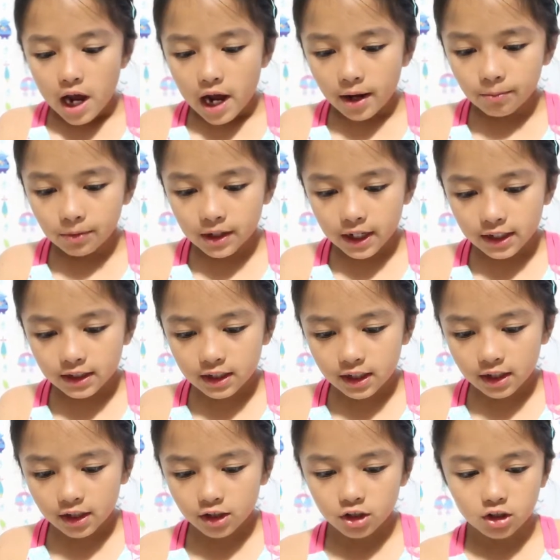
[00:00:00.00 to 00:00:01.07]
I'm guessing
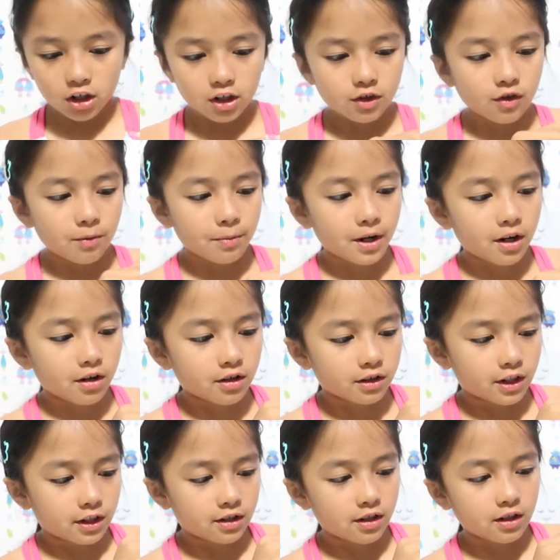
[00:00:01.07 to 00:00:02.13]
it starts from here
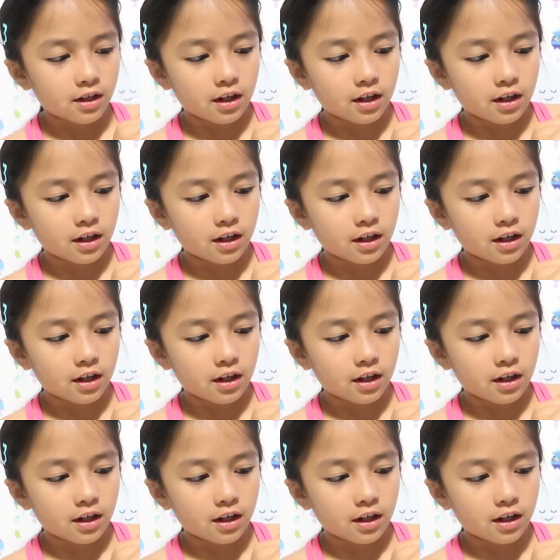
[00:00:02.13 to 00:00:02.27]
because I see